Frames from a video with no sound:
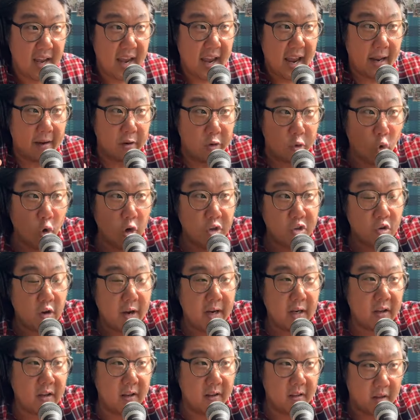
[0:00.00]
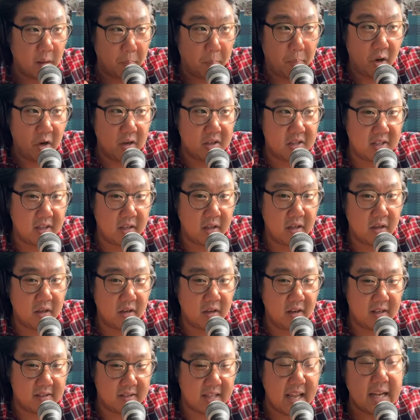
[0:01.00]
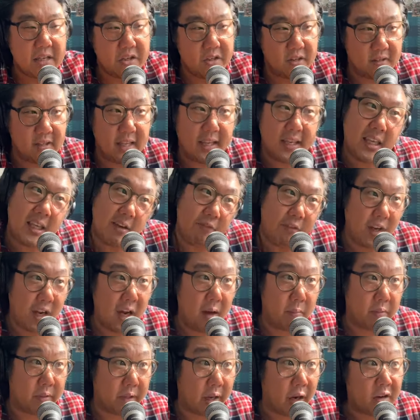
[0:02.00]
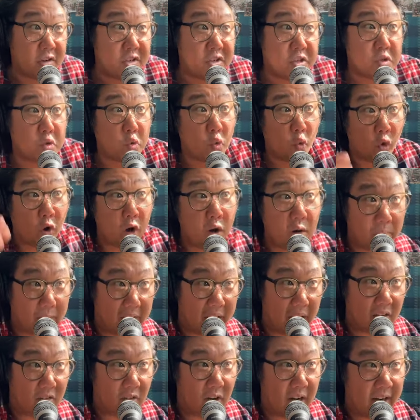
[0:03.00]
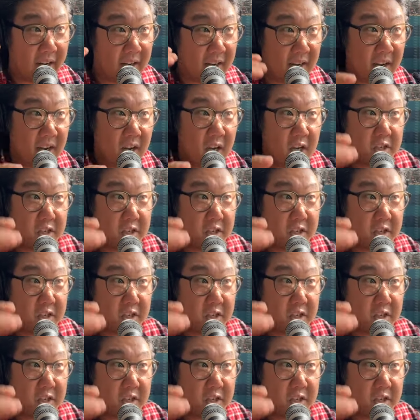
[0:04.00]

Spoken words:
and you're trying to, the person is not just like giving up, they're squirming, right?